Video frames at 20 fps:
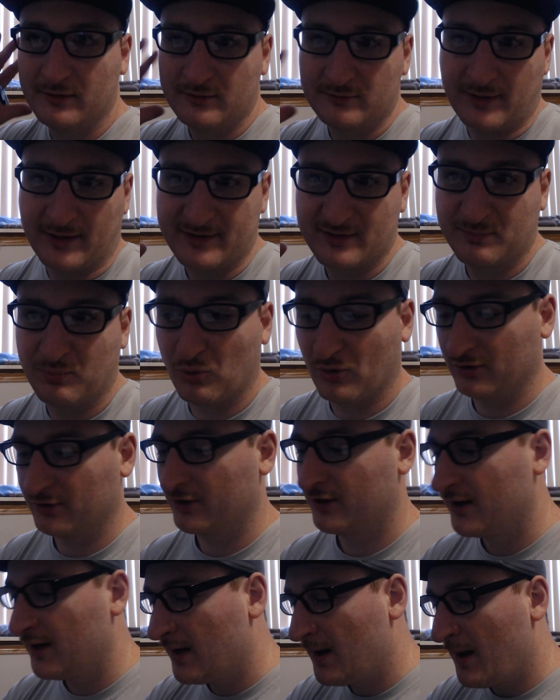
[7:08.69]
Next
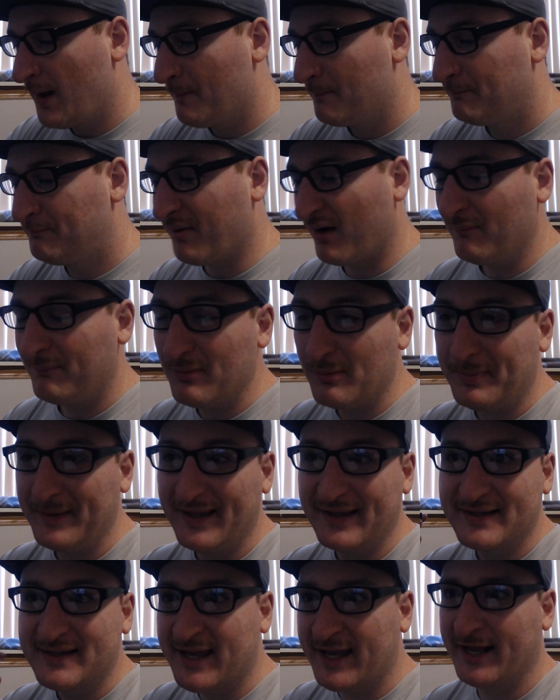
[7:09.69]
spoiler.
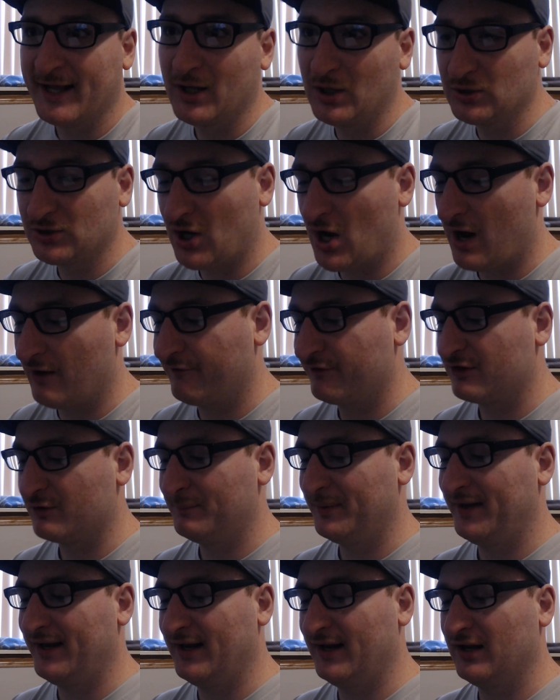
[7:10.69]
Bumblebee is killed off at the
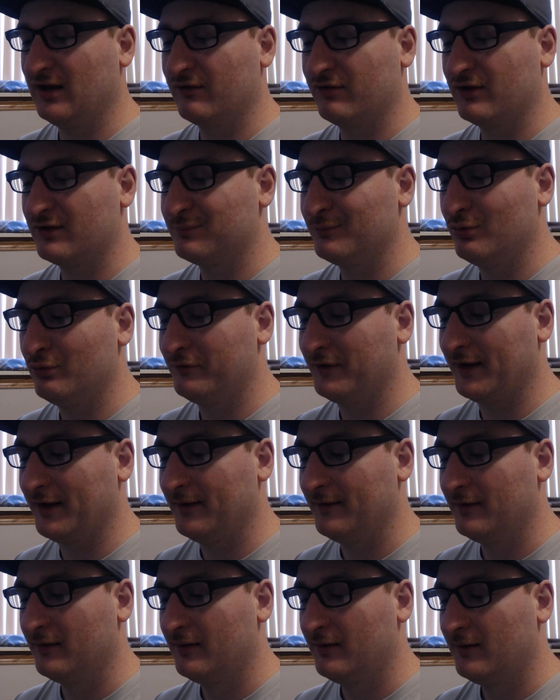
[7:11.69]
beginning of this movie.